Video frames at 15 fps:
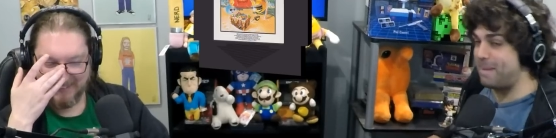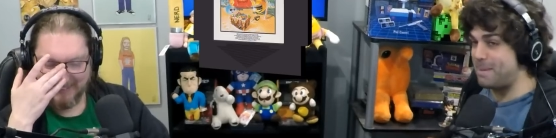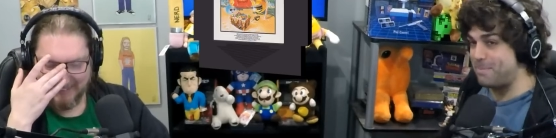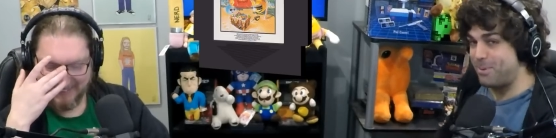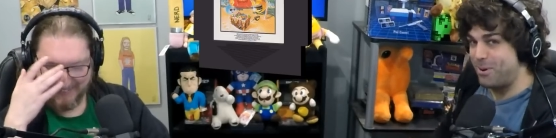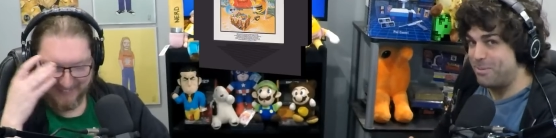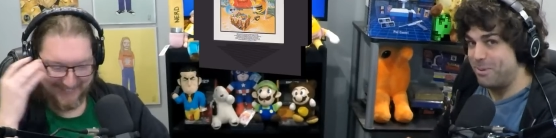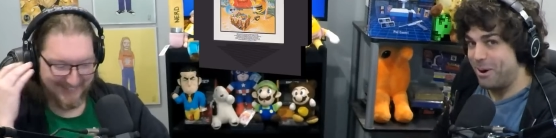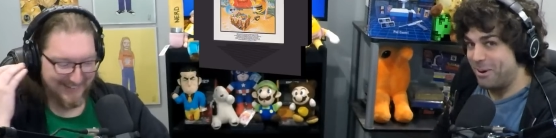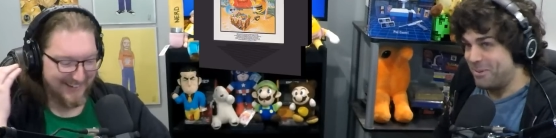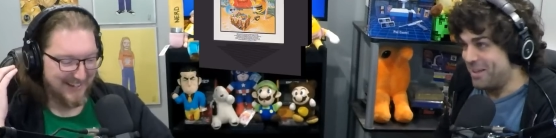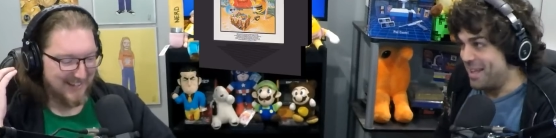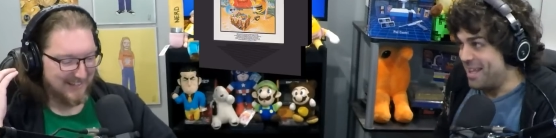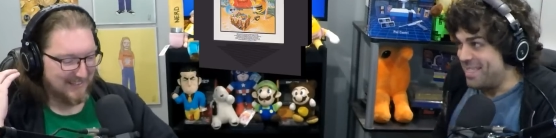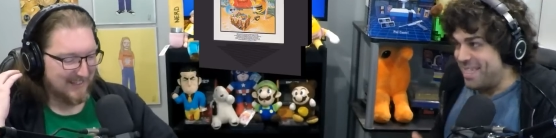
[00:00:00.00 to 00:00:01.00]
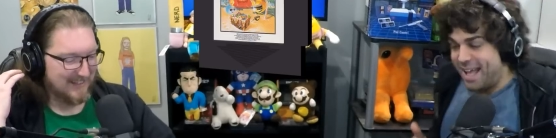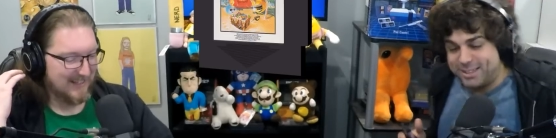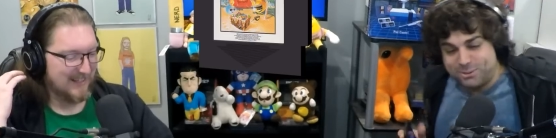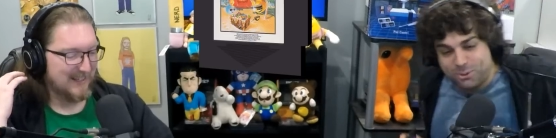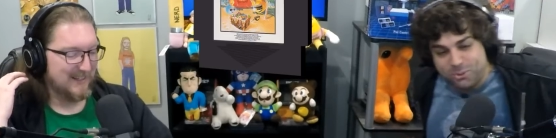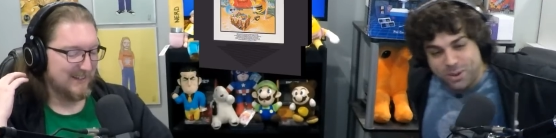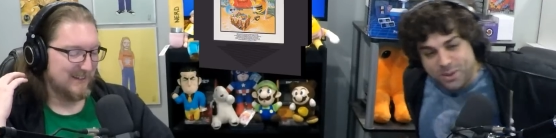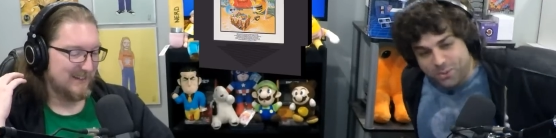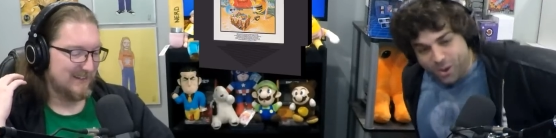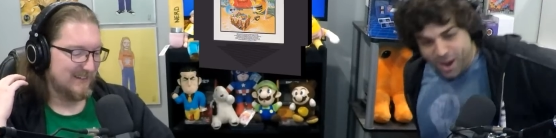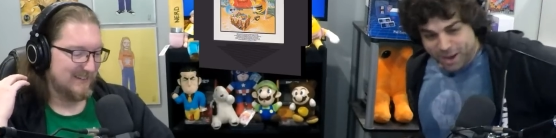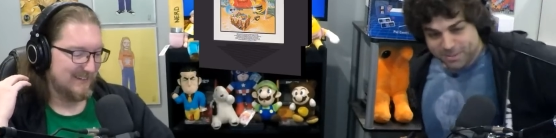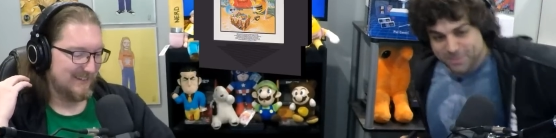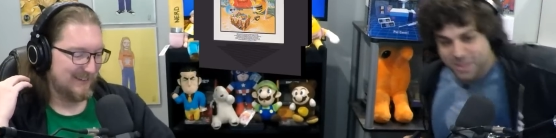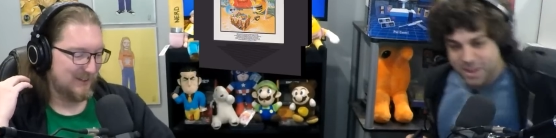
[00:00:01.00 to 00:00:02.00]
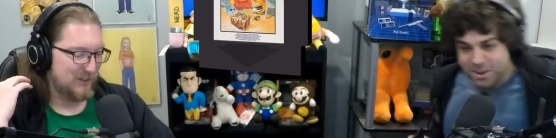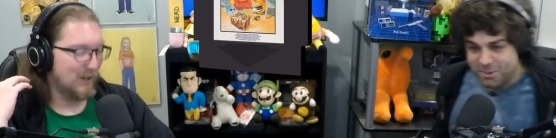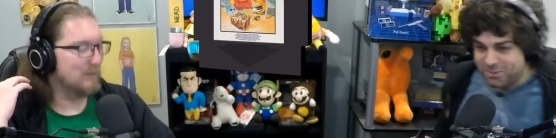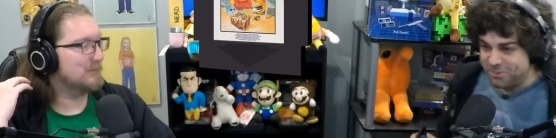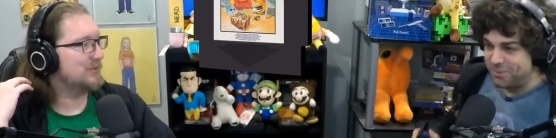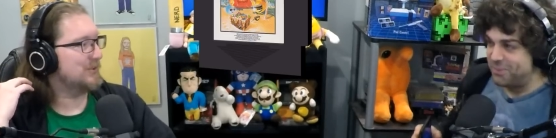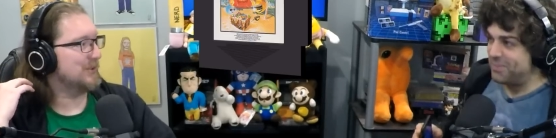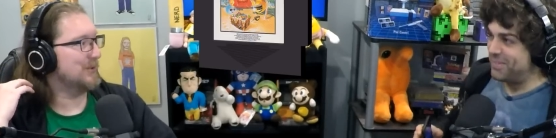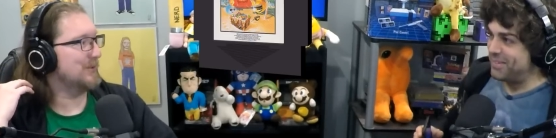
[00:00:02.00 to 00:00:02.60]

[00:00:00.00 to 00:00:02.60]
Speaker 1: Boomer. That's what we want. Gumshoe.